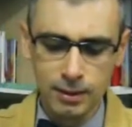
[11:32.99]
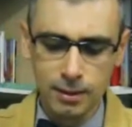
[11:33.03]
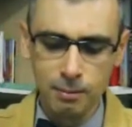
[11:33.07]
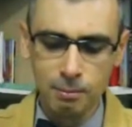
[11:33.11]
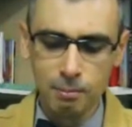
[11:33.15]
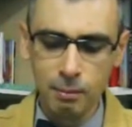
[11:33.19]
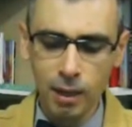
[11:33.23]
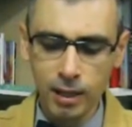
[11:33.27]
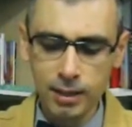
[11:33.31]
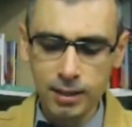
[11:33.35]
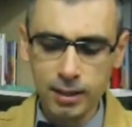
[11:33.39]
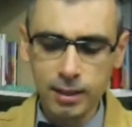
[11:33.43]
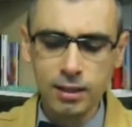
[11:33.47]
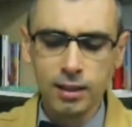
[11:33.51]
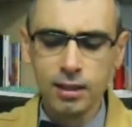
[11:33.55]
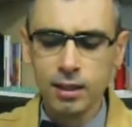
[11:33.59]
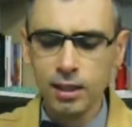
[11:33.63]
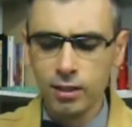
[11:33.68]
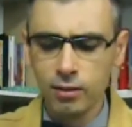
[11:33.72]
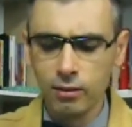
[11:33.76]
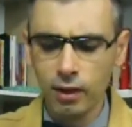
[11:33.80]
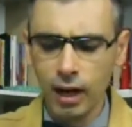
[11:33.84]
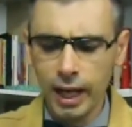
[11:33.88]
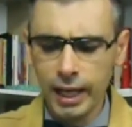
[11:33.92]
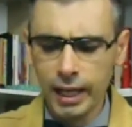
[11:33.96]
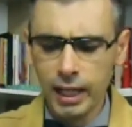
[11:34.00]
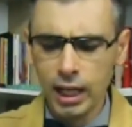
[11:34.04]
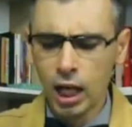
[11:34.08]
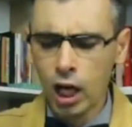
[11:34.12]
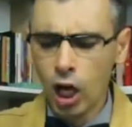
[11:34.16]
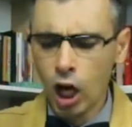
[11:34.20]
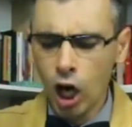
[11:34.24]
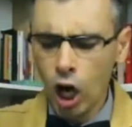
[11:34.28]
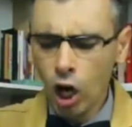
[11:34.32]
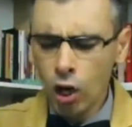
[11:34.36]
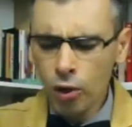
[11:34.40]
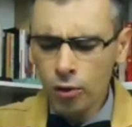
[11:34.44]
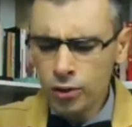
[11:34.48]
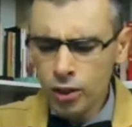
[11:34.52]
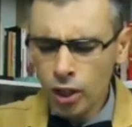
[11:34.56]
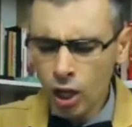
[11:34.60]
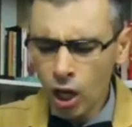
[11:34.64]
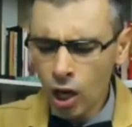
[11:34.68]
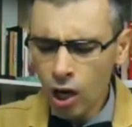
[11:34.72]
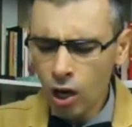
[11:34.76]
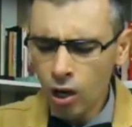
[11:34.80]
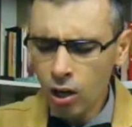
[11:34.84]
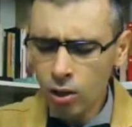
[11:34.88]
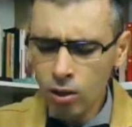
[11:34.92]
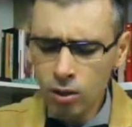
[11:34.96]
Mother, crying, oh
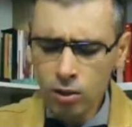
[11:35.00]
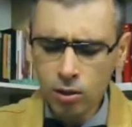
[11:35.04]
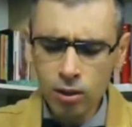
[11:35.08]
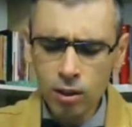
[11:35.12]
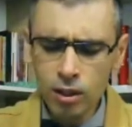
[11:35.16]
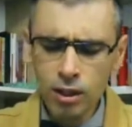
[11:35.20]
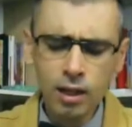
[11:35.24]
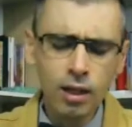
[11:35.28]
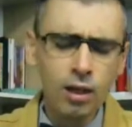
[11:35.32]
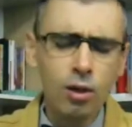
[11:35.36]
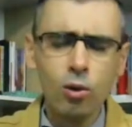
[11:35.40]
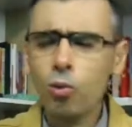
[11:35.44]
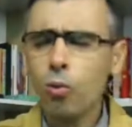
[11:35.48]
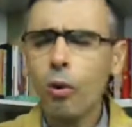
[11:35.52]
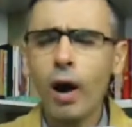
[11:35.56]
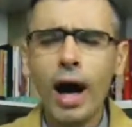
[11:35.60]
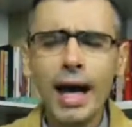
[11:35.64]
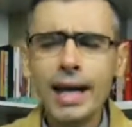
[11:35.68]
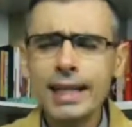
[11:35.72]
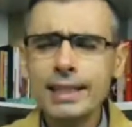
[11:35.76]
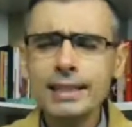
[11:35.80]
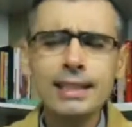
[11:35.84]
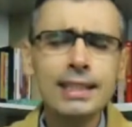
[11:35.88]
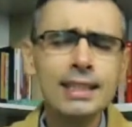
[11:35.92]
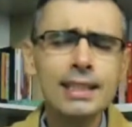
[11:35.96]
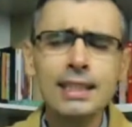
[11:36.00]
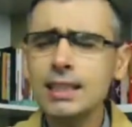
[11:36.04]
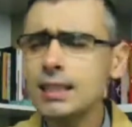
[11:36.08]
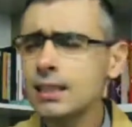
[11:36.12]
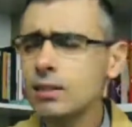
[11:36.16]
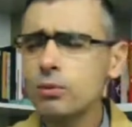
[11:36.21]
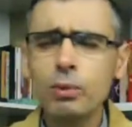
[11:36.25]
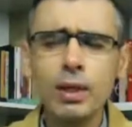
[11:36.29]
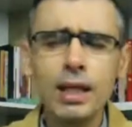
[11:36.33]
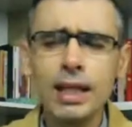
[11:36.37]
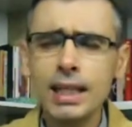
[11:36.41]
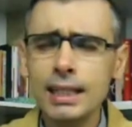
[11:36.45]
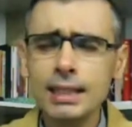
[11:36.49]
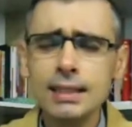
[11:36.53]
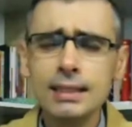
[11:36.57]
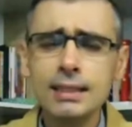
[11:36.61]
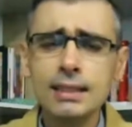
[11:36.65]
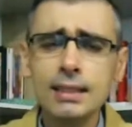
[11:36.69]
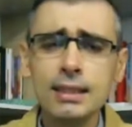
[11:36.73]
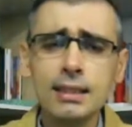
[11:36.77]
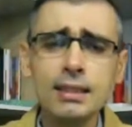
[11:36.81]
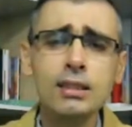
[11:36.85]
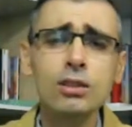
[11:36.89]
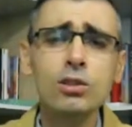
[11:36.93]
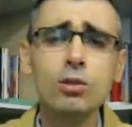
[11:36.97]
no, why didn't we
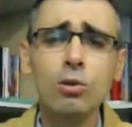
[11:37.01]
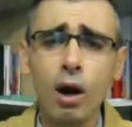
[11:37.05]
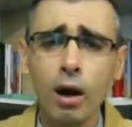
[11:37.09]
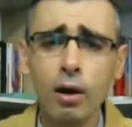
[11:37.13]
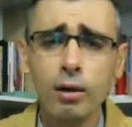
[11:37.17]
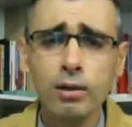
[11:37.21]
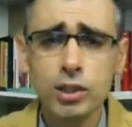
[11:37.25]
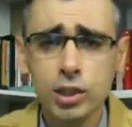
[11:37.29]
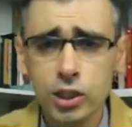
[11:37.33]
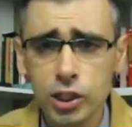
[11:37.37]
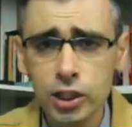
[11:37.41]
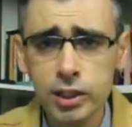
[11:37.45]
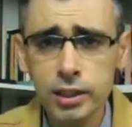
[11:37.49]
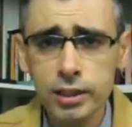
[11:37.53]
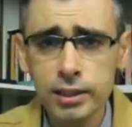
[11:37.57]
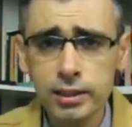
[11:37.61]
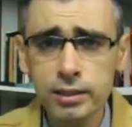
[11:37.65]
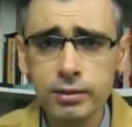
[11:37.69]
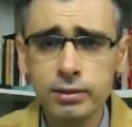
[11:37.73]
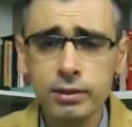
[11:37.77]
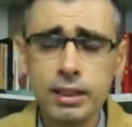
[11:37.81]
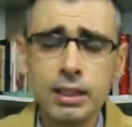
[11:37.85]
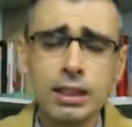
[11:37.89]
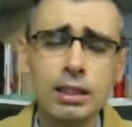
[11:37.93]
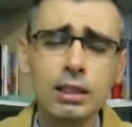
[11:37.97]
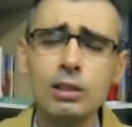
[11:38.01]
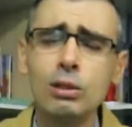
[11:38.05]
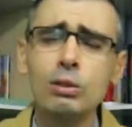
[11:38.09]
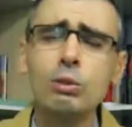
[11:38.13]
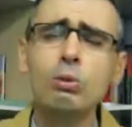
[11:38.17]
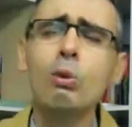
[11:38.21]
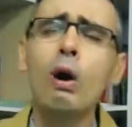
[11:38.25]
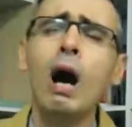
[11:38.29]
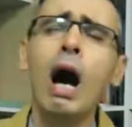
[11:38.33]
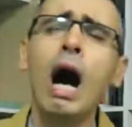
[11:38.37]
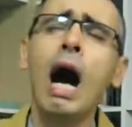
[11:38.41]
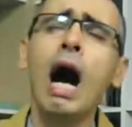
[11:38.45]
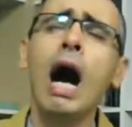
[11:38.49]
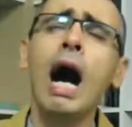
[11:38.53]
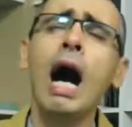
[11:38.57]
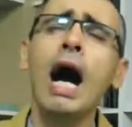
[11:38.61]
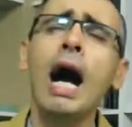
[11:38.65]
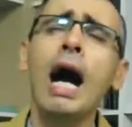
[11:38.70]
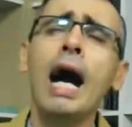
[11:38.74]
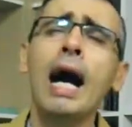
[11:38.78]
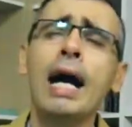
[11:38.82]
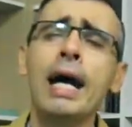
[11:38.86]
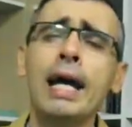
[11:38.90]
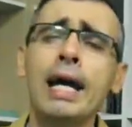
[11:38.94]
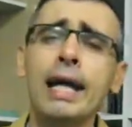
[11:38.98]
listen to our children?
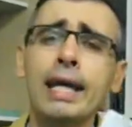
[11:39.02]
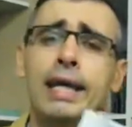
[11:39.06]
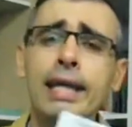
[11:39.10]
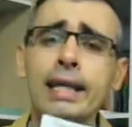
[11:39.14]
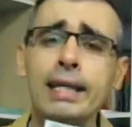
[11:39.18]
Why?